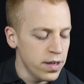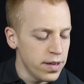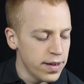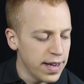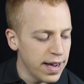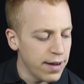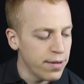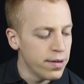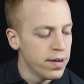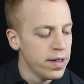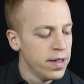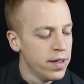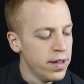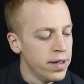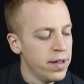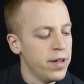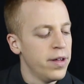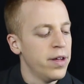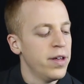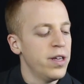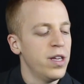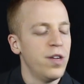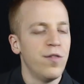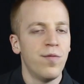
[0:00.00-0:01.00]
Now,
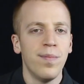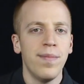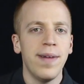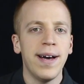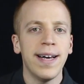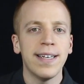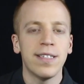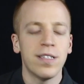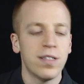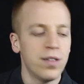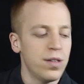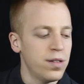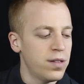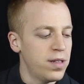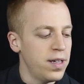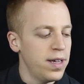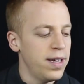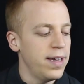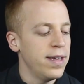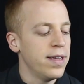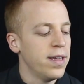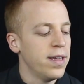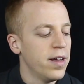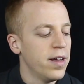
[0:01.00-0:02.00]
you've mastered
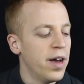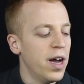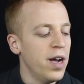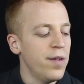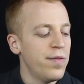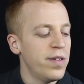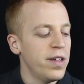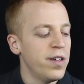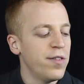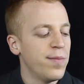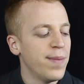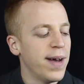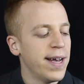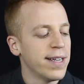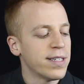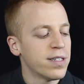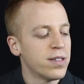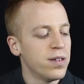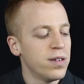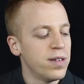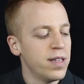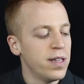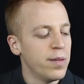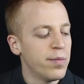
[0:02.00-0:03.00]
hopefully you've
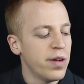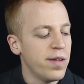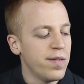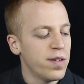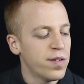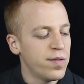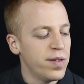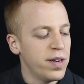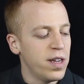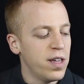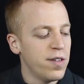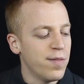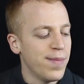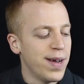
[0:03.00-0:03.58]
mastered in the previous video,